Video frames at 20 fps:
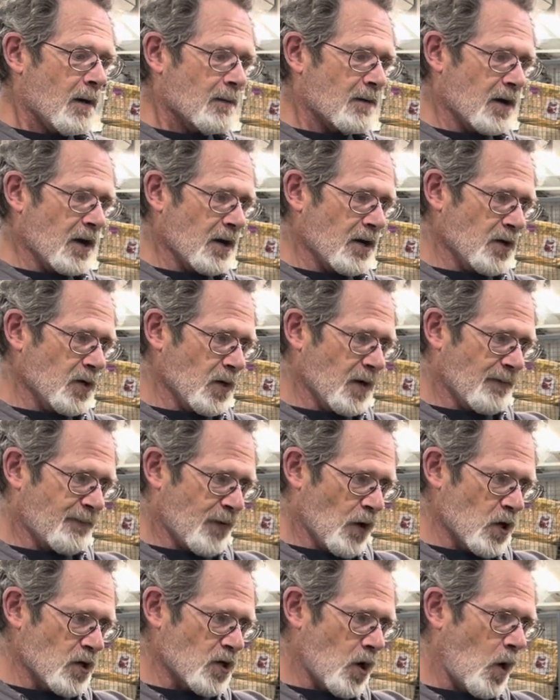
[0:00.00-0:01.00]
Going to do the
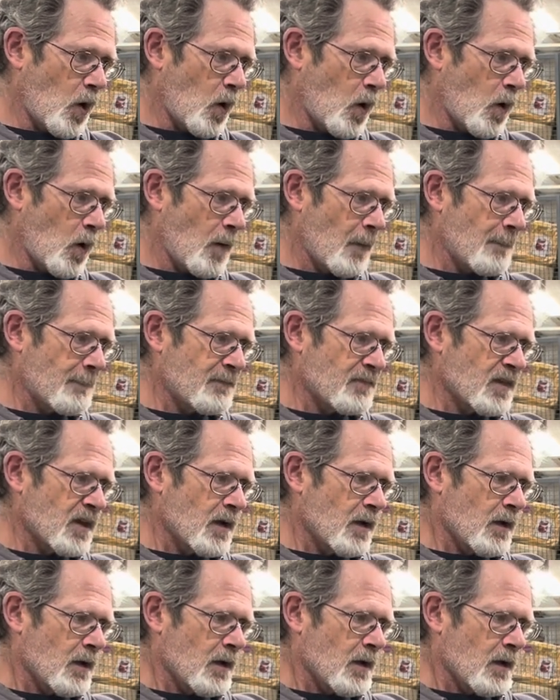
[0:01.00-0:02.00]
first hole
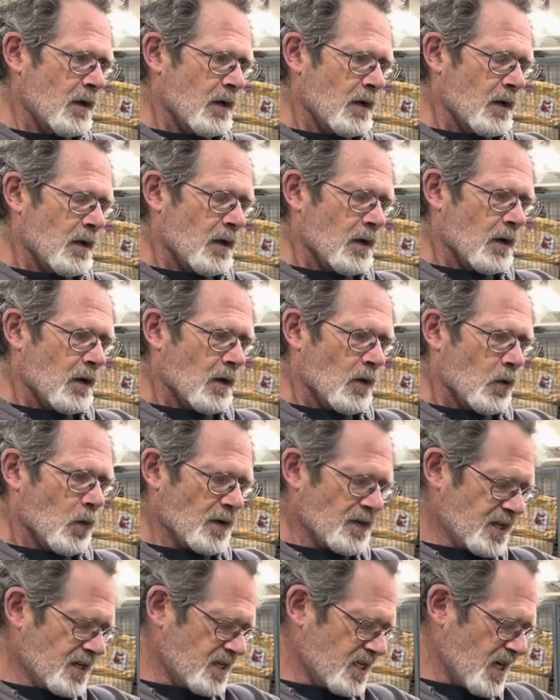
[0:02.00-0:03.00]

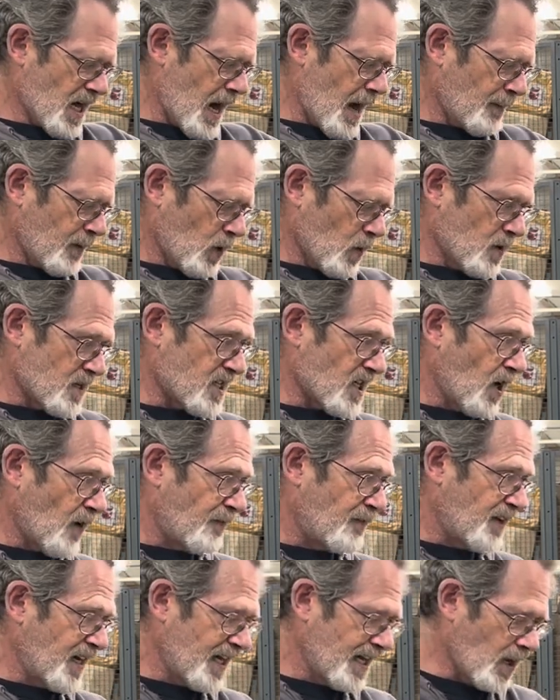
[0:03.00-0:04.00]
with the Diablo
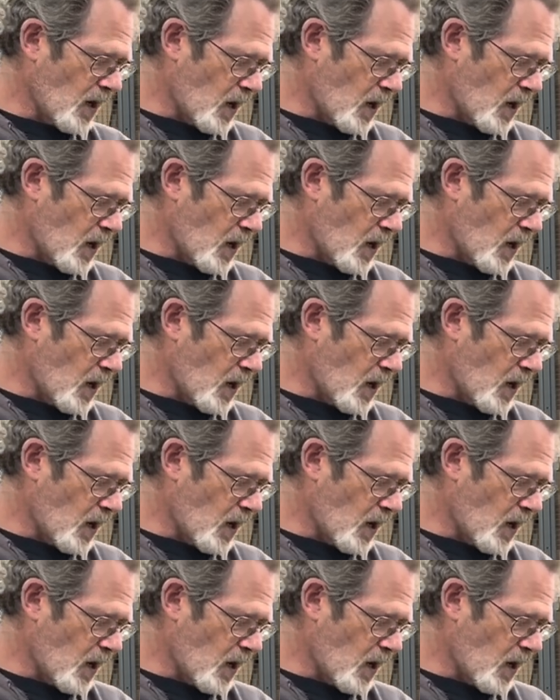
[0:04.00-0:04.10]
self-feeding